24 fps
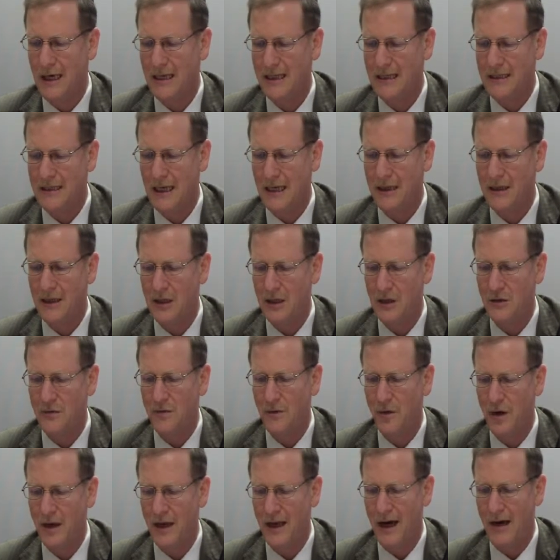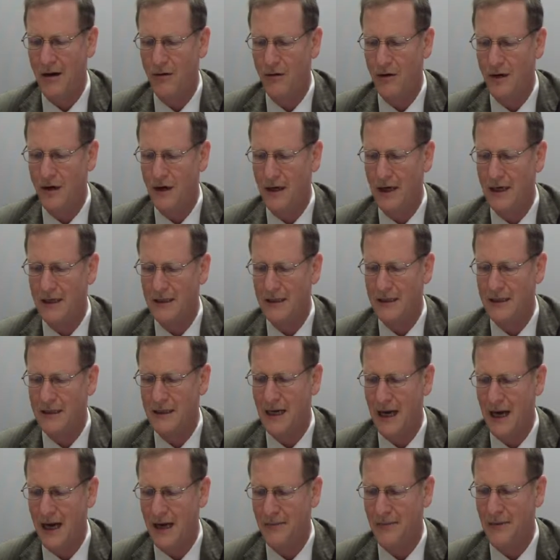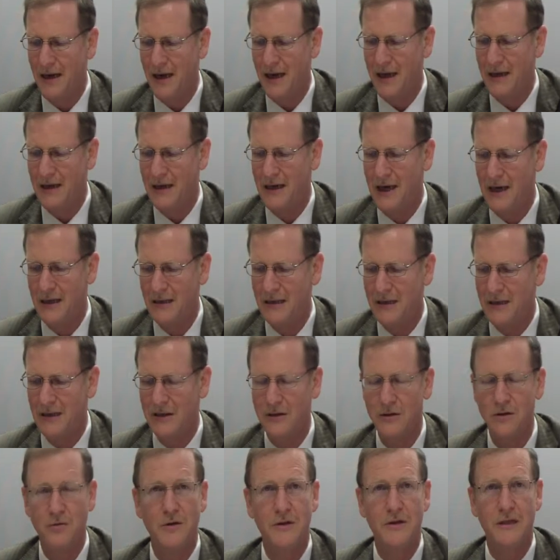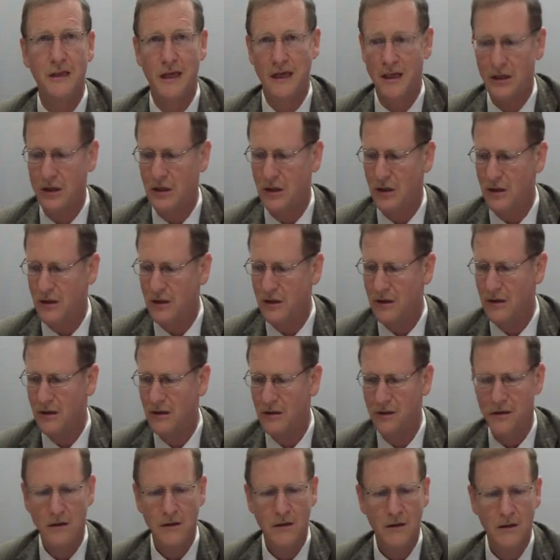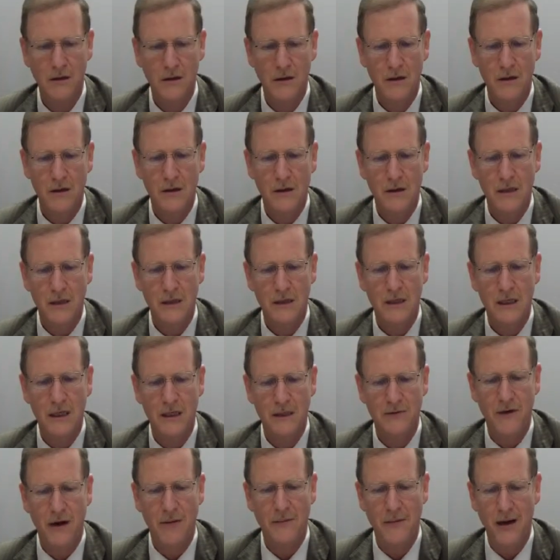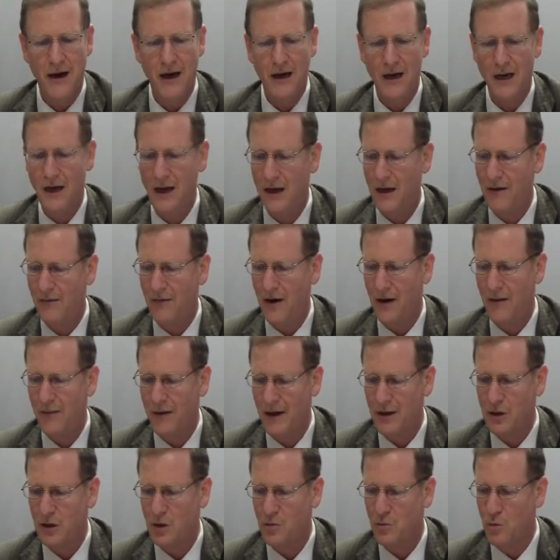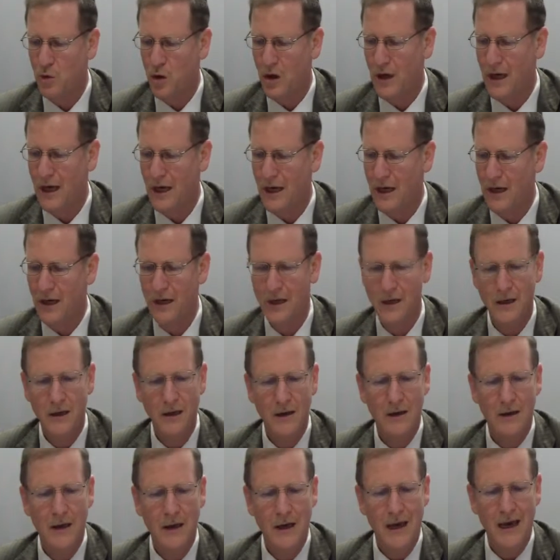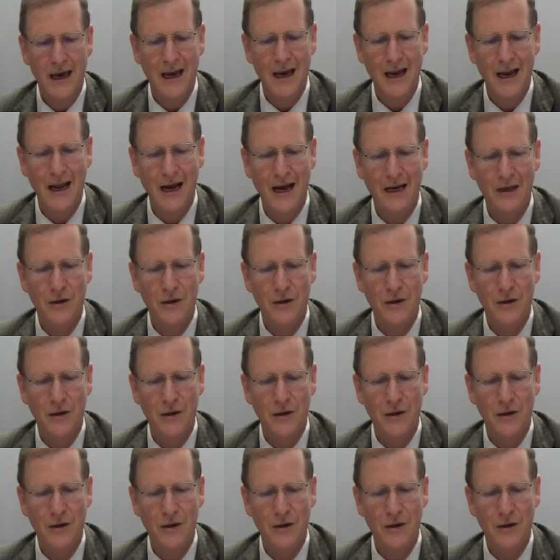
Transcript: ascendants for an hour at a time and constant rotation. He says, V'amar Shmuel so we